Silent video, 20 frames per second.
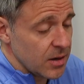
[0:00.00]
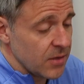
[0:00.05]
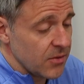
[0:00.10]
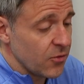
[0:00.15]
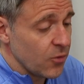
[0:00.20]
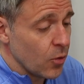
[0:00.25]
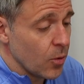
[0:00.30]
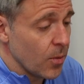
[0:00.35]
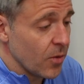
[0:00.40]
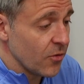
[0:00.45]
the
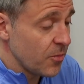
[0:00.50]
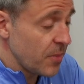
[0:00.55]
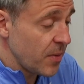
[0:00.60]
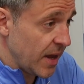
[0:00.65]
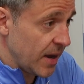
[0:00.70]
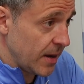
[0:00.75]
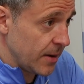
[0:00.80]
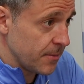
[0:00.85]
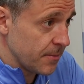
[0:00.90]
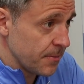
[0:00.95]
form of
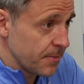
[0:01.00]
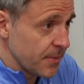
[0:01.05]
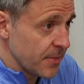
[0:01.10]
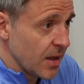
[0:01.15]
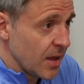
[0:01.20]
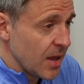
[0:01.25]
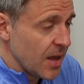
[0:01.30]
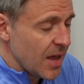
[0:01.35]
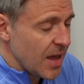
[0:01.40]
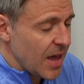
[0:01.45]
pain. Yeah.
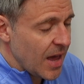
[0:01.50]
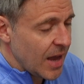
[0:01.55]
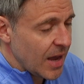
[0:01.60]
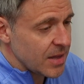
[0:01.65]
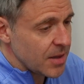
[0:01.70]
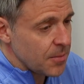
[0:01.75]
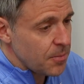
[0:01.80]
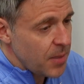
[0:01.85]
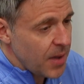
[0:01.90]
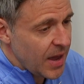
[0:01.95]

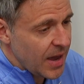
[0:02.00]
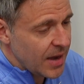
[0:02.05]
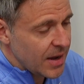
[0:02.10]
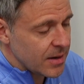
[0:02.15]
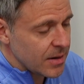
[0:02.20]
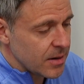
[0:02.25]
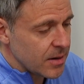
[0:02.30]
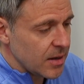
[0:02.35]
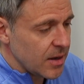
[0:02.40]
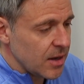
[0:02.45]
And the
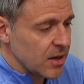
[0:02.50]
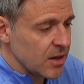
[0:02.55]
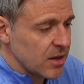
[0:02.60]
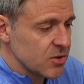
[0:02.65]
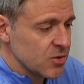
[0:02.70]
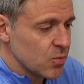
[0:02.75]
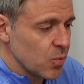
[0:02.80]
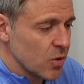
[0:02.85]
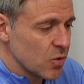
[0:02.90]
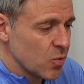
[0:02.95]
pain
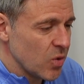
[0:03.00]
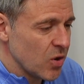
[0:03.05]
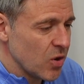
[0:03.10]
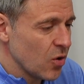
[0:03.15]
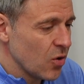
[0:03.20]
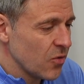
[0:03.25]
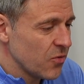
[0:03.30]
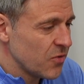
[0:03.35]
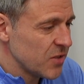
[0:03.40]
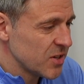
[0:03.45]
is what we
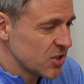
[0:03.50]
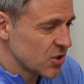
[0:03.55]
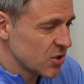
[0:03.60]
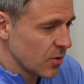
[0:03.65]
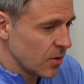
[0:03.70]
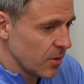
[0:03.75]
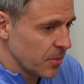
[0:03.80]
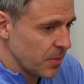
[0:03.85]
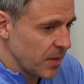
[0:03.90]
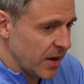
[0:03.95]
call
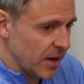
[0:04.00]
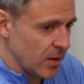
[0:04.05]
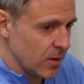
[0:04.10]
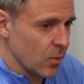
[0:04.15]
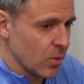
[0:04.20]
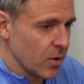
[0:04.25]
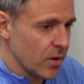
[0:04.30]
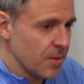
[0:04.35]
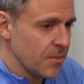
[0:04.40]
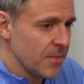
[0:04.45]
visceral pain.
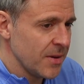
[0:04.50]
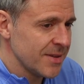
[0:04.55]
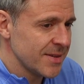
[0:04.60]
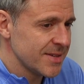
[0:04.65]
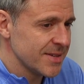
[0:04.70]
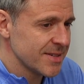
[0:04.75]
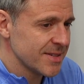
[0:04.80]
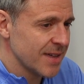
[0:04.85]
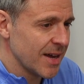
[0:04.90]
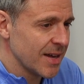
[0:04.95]
What it means
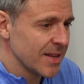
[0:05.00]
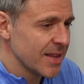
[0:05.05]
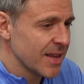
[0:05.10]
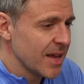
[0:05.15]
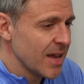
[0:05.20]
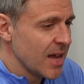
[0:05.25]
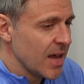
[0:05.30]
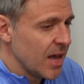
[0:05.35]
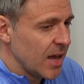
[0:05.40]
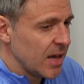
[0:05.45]
is that
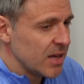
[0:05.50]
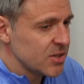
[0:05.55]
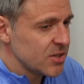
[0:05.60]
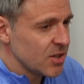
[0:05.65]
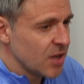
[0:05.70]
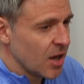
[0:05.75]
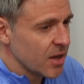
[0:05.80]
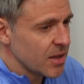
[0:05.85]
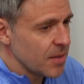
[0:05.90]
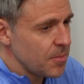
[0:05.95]
it's
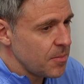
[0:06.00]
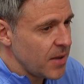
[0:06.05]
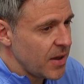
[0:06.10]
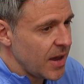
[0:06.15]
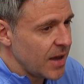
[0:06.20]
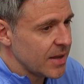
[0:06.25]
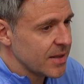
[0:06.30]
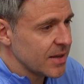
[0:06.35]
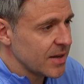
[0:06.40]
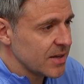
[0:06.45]
not a
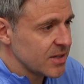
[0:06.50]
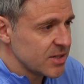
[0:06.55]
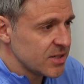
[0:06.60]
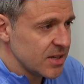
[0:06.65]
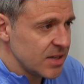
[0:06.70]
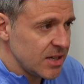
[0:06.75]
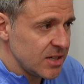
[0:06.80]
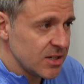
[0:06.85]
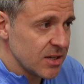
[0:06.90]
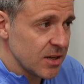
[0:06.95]
pain that it's
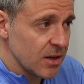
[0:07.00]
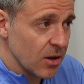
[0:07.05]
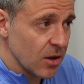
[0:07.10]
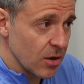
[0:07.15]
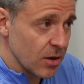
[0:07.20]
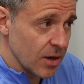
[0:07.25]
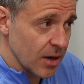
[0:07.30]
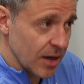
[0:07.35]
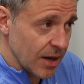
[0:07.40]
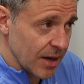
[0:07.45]
easily
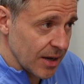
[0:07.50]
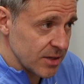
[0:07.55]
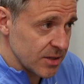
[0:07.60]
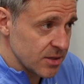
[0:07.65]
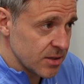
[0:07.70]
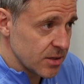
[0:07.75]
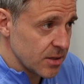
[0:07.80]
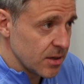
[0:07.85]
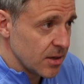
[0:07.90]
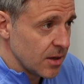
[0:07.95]

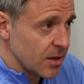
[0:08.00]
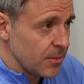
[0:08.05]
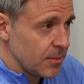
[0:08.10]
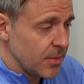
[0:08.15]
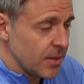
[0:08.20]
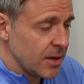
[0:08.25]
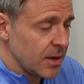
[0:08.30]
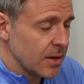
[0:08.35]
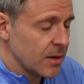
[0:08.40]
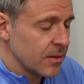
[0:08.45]
localized,
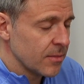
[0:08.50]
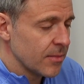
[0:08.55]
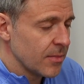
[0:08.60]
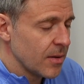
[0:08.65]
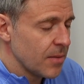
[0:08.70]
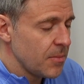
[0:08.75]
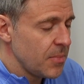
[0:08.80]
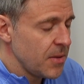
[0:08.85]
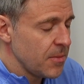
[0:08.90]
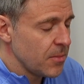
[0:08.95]
meaning
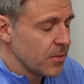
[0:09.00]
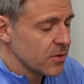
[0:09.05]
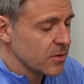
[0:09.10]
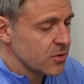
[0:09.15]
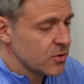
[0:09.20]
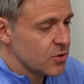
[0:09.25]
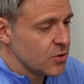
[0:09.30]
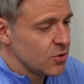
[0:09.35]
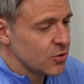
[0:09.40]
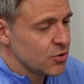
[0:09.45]
people
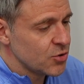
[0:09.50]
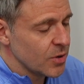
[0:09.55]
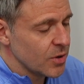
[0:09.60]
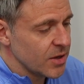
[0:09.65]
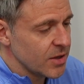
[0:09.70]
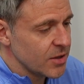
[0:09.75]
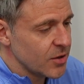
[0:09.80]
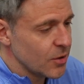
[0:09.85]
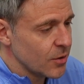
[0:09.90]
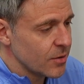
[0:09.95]

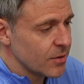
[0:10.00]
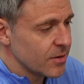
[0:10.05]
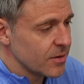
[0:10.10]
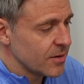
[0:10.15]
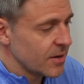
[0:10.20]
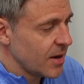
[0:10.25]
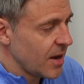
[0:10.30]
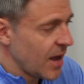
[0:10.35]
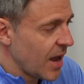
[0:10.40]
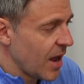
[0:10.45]
usually don't
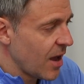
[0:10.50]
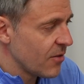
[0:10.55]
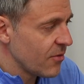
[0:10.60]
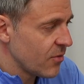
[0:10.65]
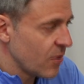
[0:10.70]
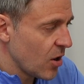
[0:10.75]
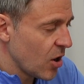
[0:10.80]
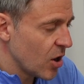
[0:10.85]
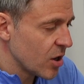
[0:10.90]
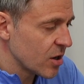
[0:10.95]
have
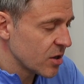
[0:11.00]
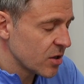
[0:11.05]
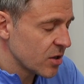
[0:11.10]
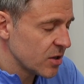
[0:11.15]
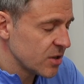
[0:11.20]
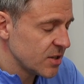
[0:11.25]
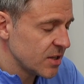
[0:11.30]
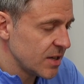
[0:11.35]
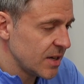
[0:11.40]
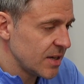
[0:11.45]
heart
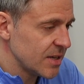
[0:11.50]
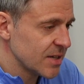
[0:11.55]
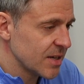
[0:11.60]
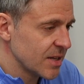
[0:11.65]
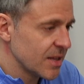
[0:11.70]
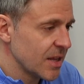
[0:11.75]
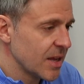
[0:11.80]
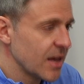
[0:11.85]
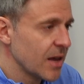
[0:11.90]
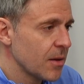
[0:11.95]
disease
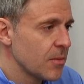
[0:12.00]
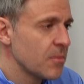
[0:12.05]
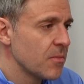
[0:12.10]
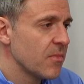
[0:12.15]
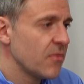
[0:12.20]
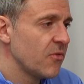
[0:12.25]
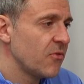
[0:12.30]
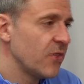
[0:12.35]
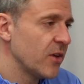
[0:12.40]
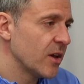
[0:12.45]
and they can
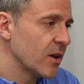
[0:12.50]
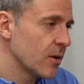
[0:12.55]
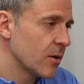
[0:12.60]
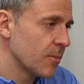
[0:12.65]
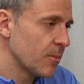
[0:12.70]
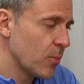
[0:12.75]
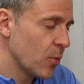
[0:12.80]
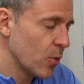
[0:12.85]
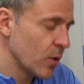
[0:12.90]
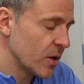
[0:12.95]
finger
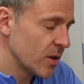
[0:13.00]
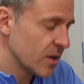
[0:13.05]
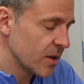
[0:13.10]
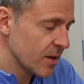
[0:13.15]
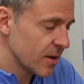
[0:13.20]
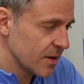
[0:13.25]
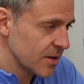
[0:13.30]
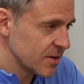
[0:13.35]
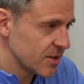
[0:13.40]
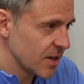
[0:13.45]
point
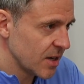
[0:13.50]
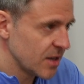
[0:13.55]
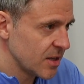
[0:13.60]
it and say,